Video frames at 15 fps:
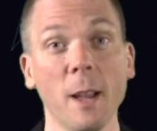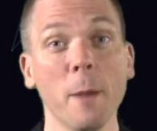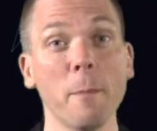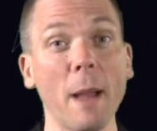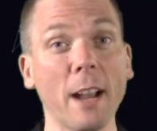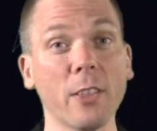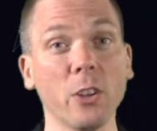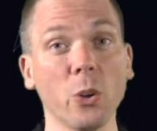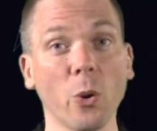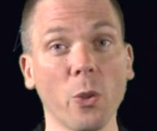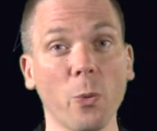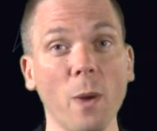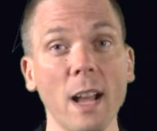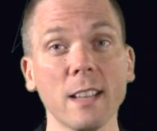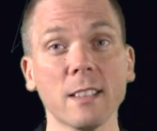Back in the
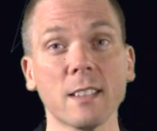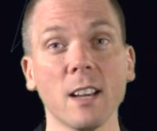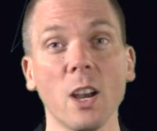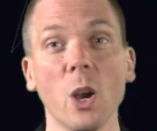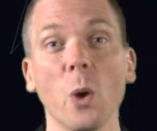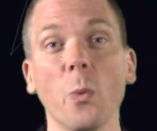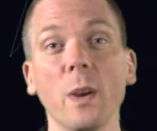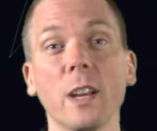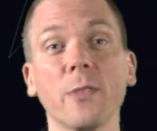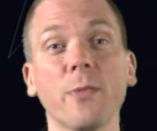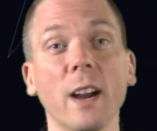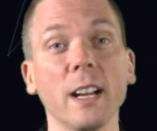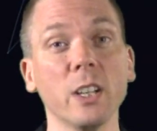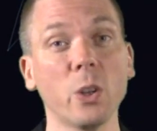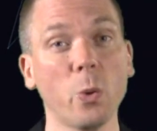northwest, we can
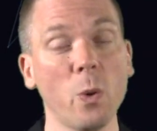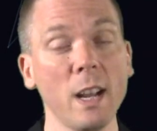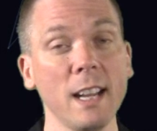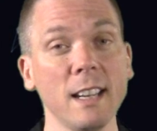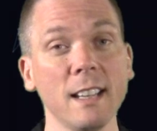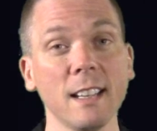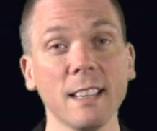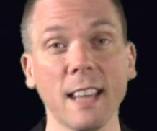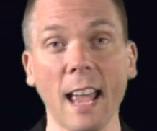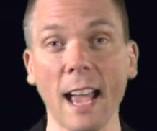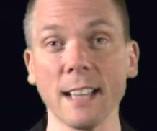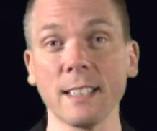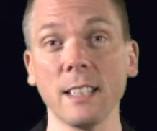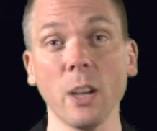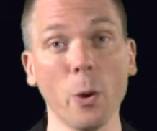find Queen
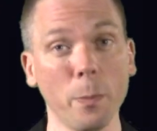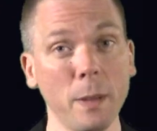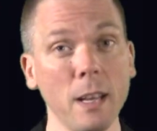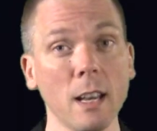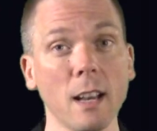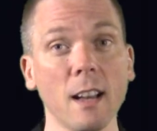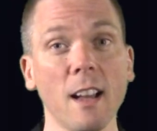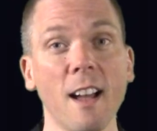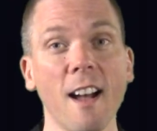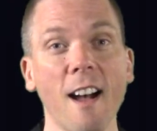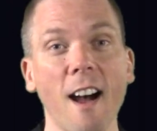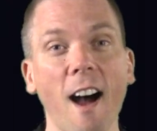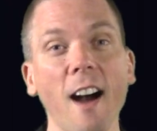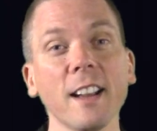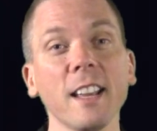Cassiopeia
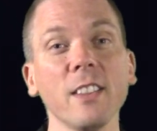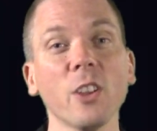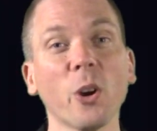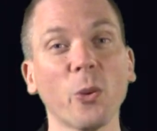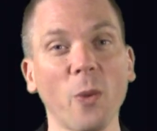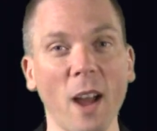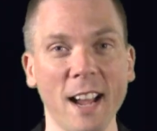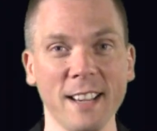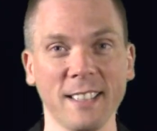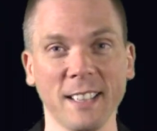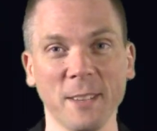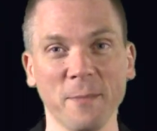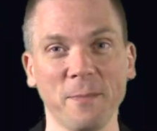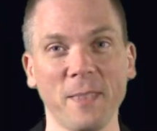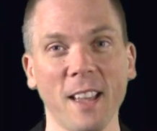hugging the
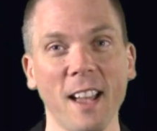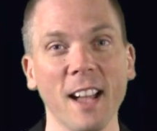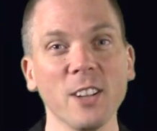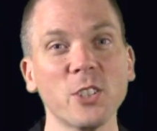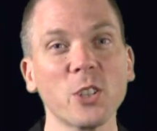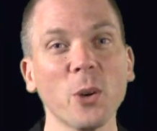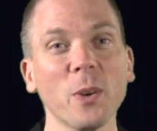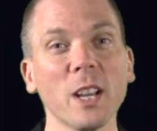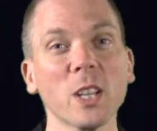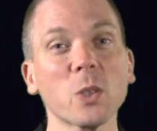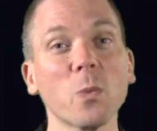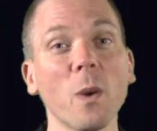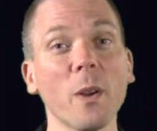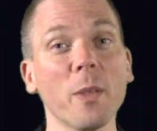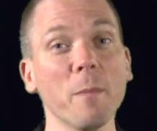horizon and showing us
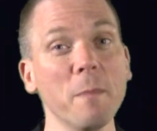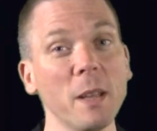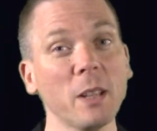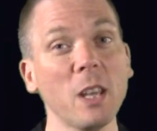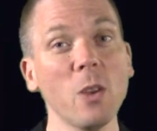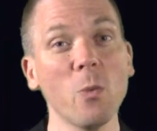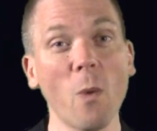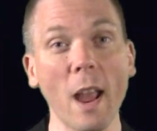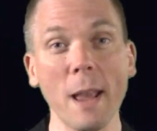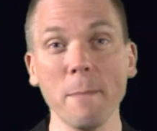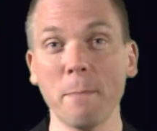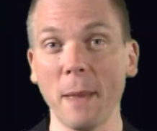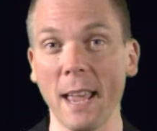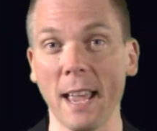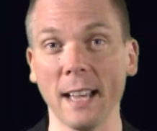where the Milky Way
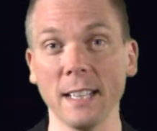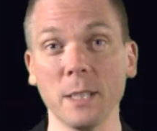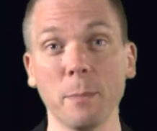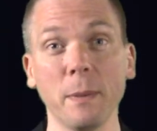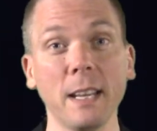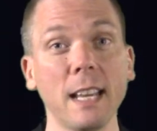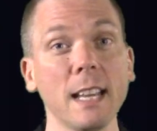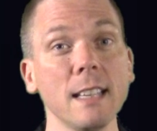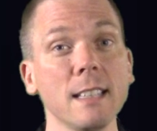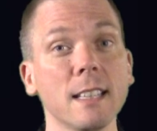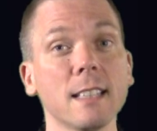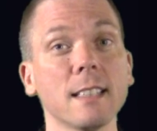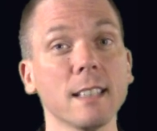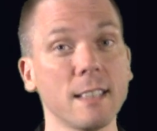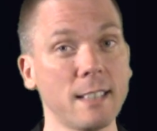band begins
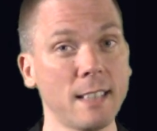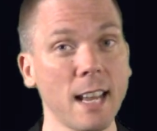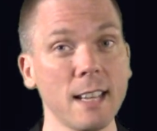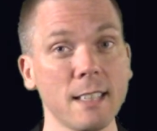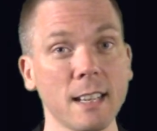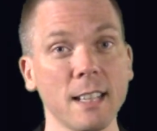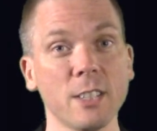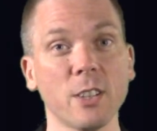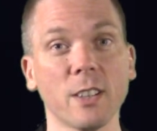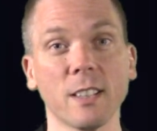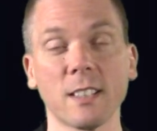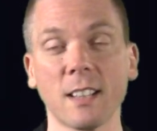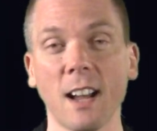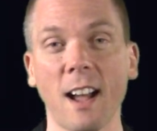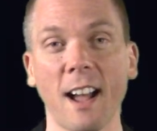its ascent into the
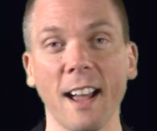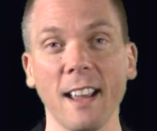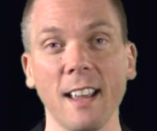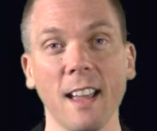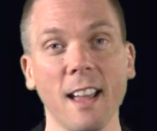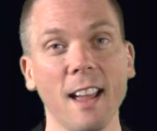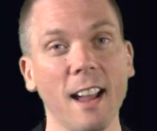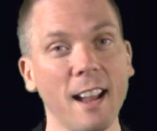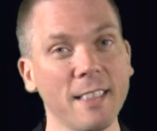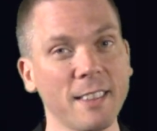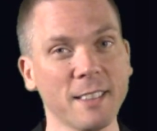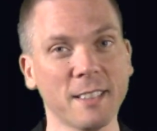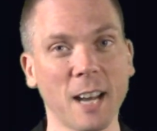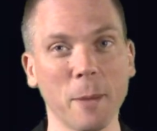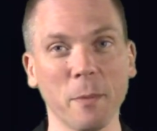sky at
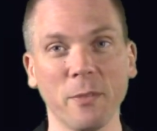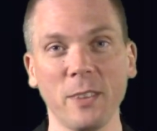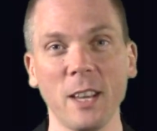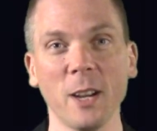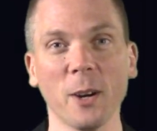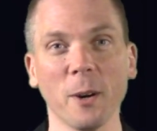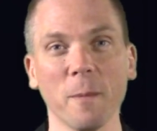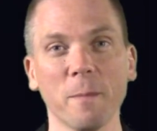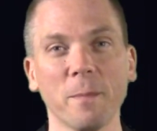this time of year.